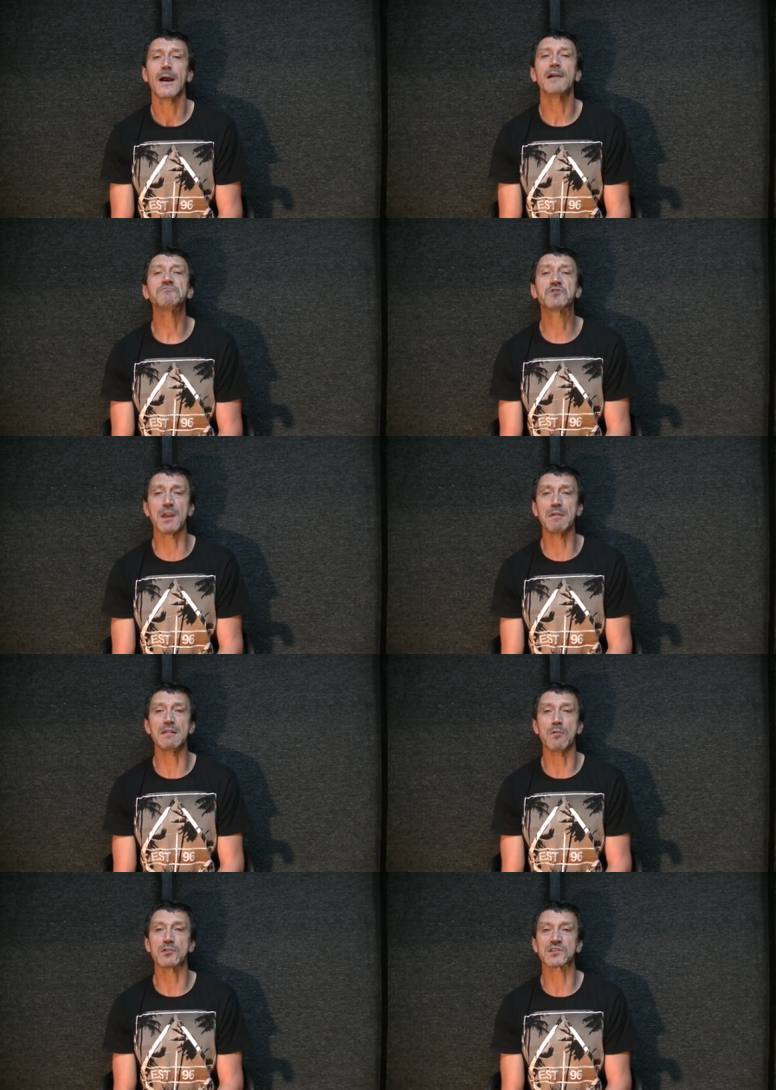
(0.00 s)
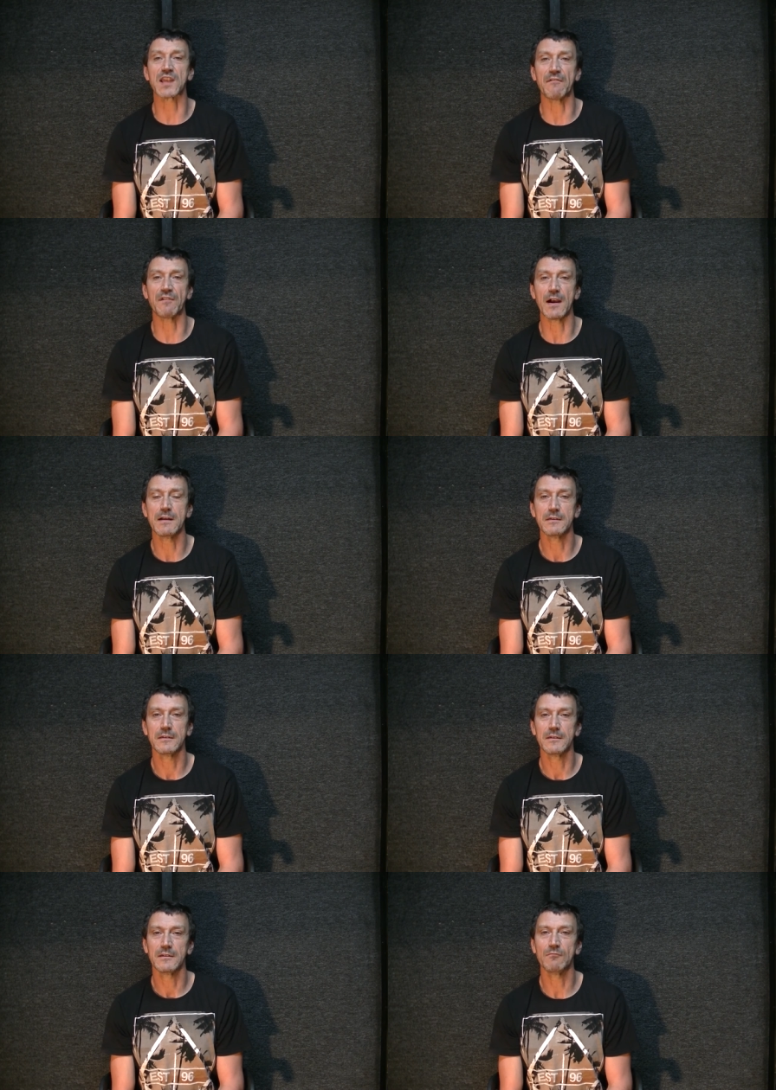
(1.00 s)
And Jimmy Mustafa,
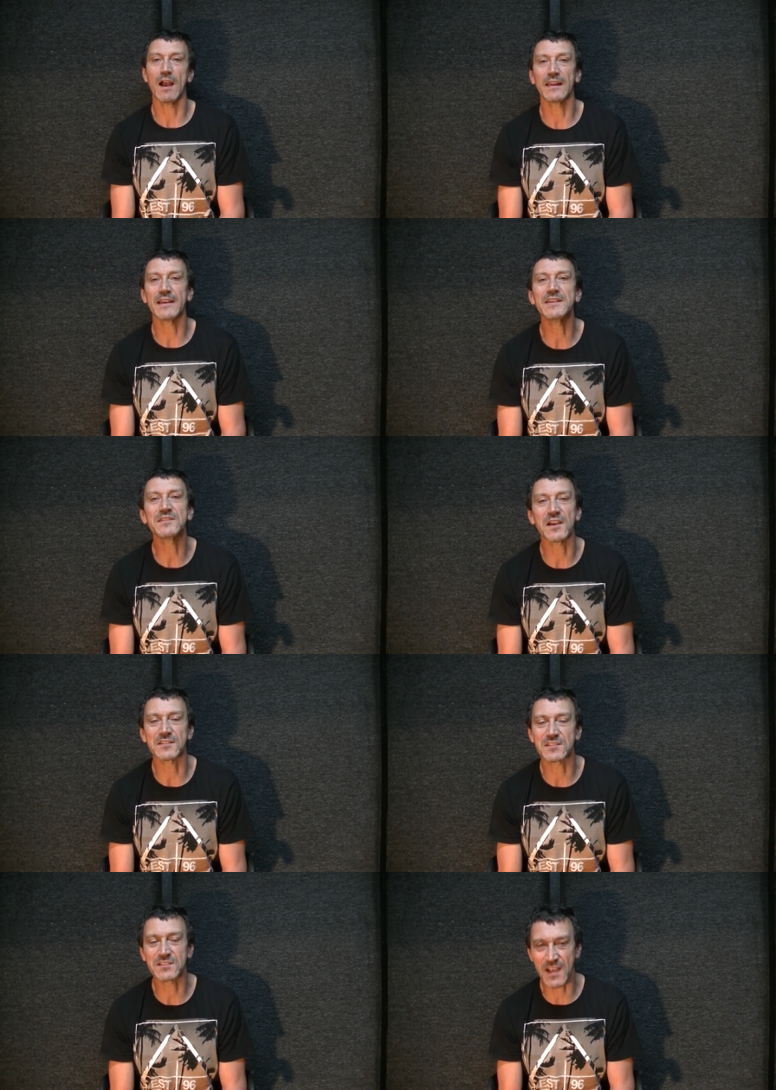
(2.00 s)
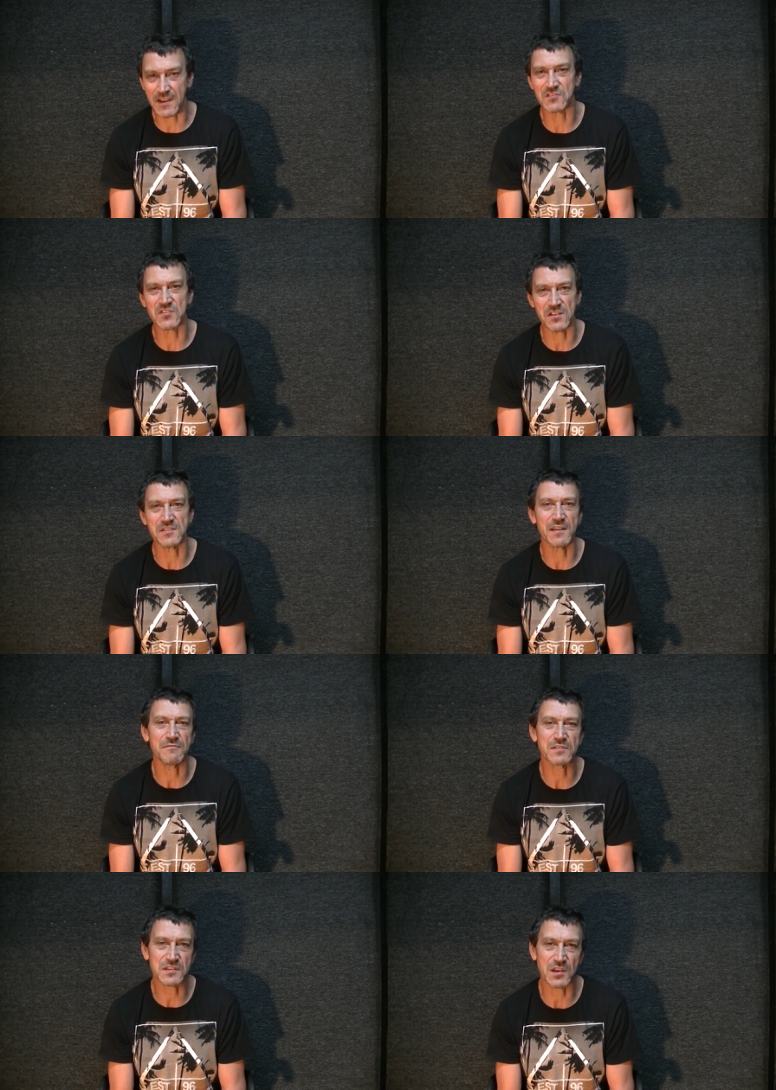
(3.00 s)
well, he's a
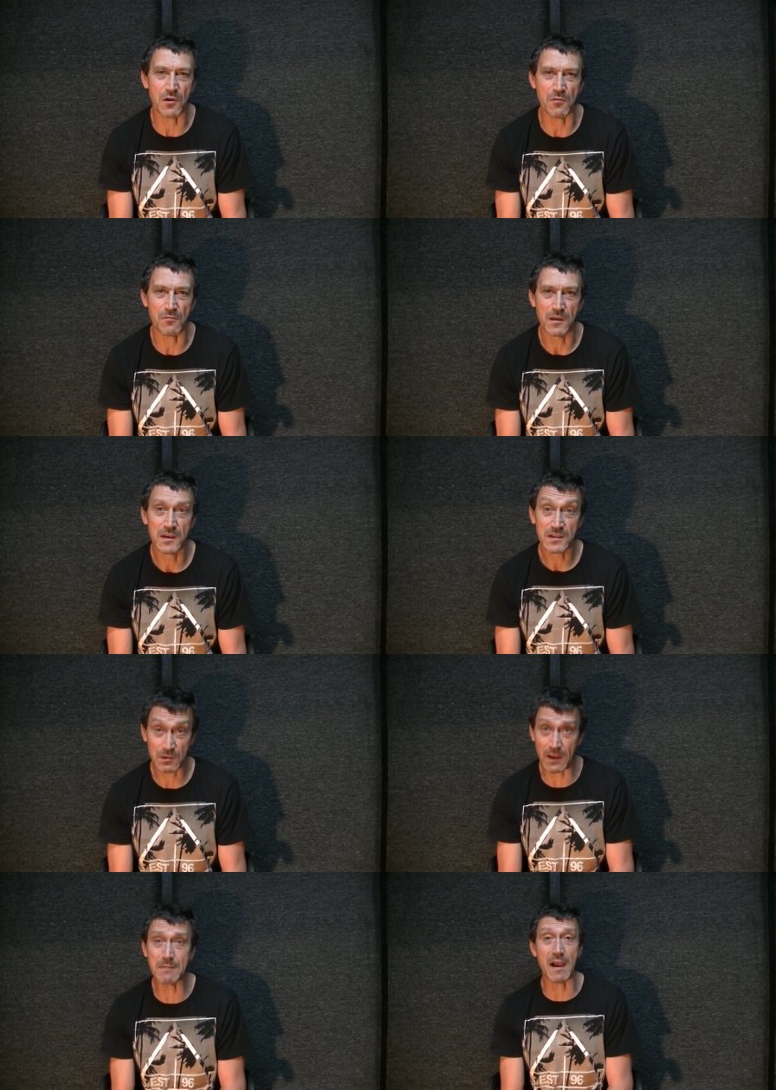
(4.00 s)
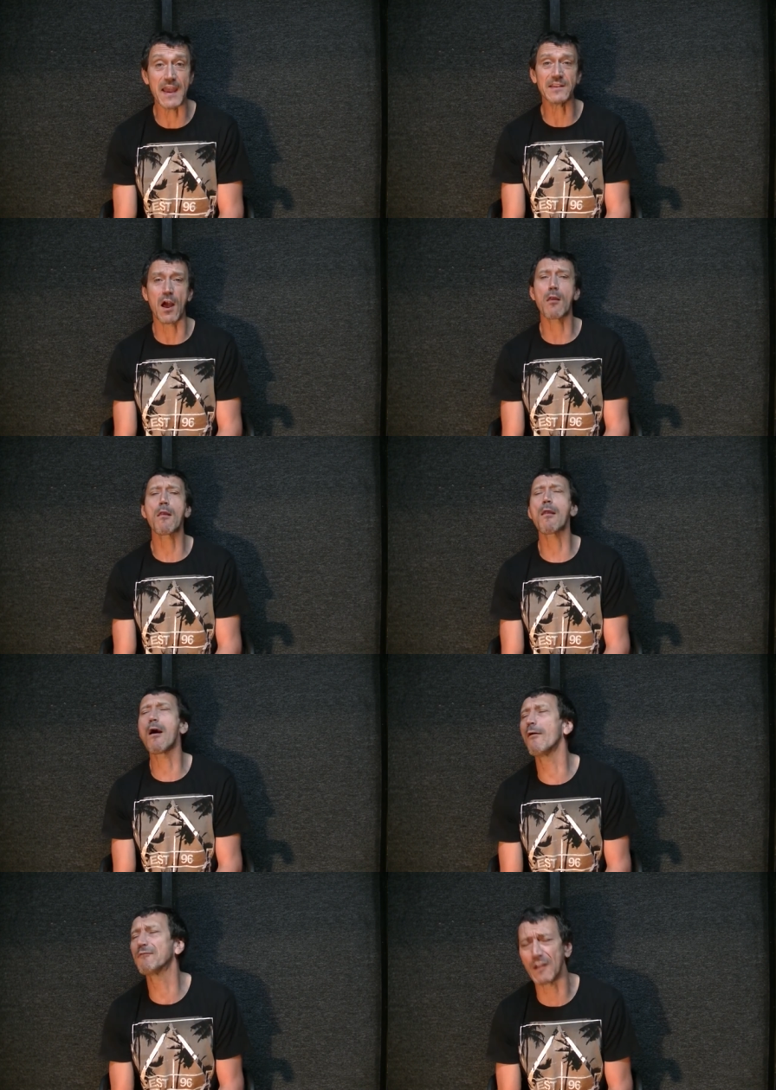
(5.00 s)
sensitive soul, so he made a
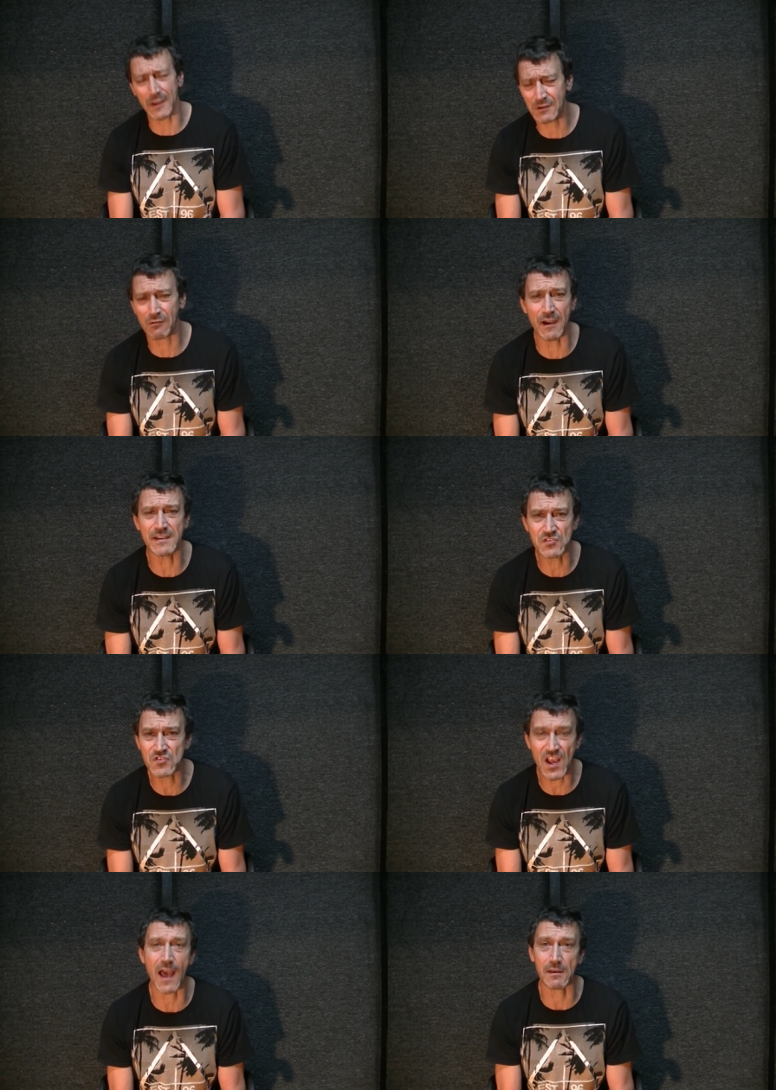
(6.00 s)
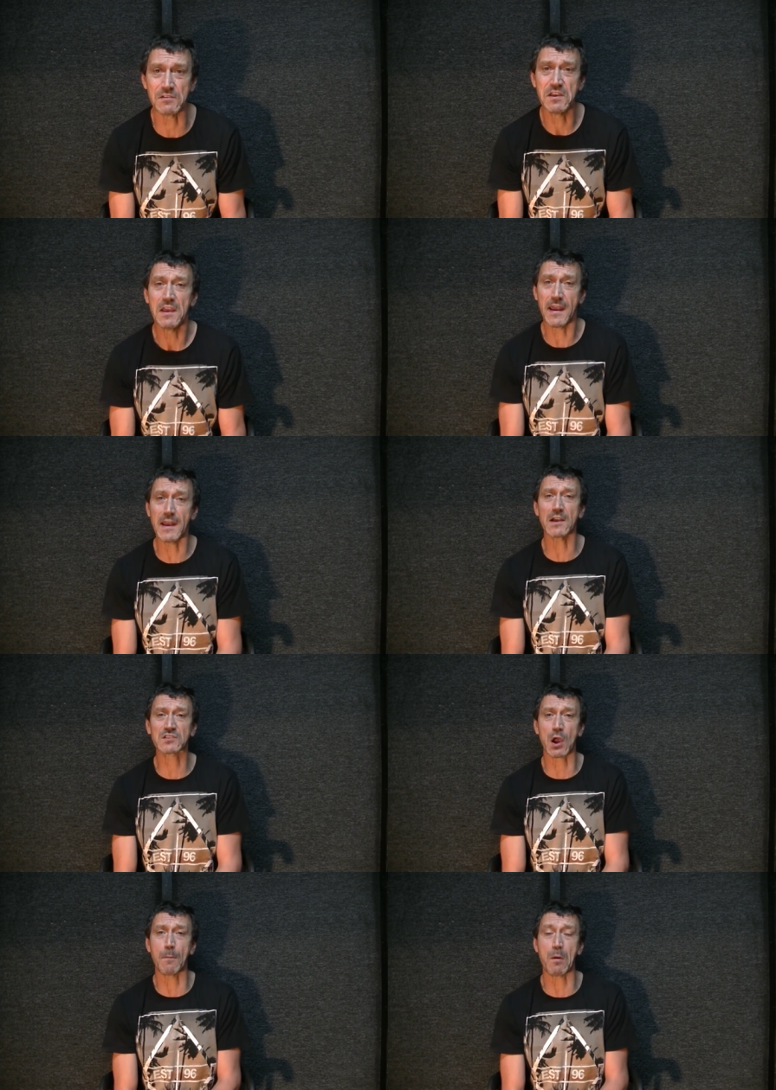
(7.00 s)
lovely green salad in a
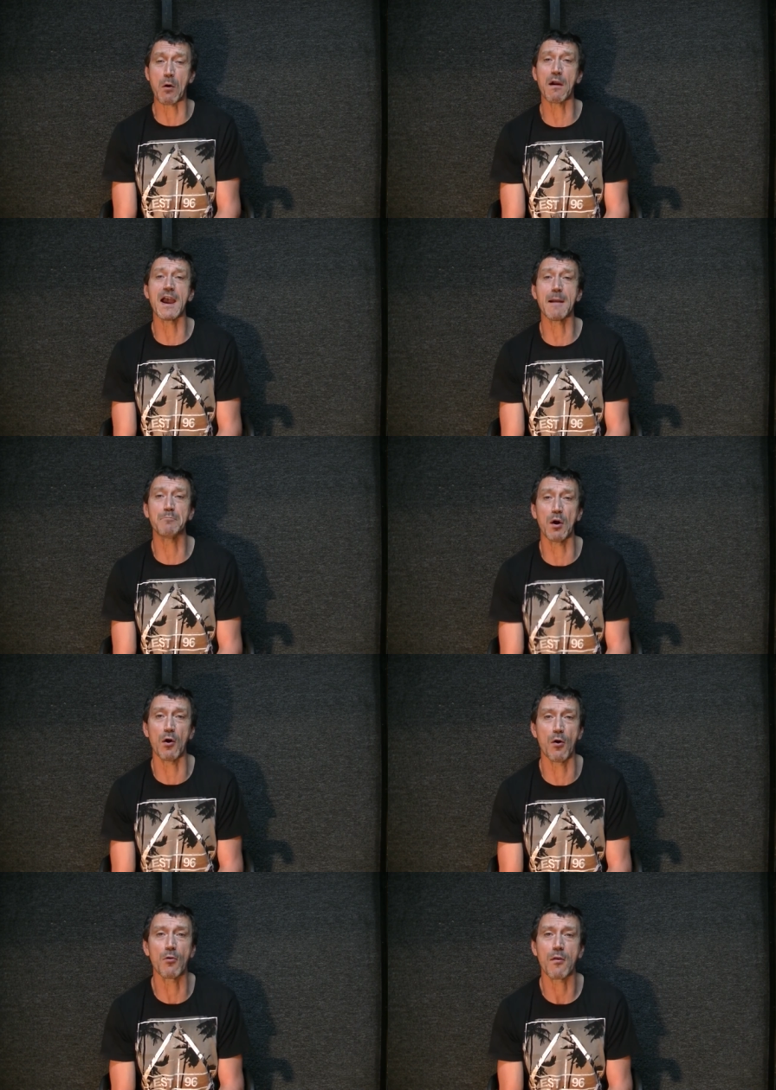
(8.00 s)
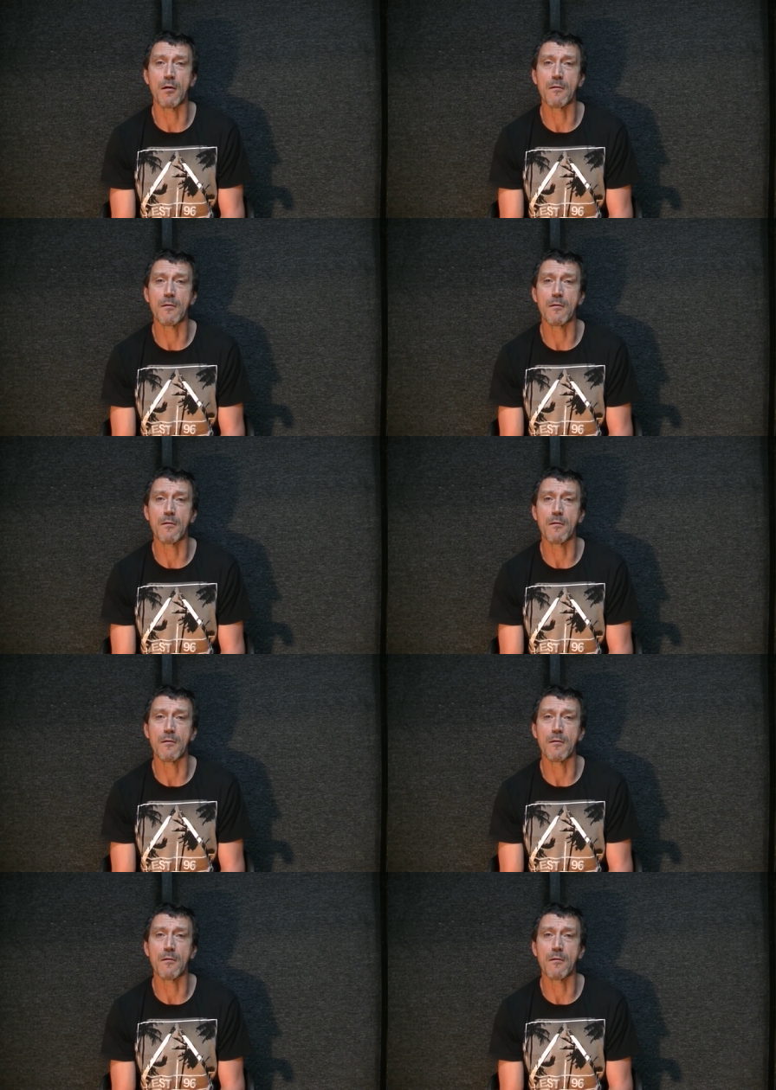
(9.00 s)
Tupperware bowl.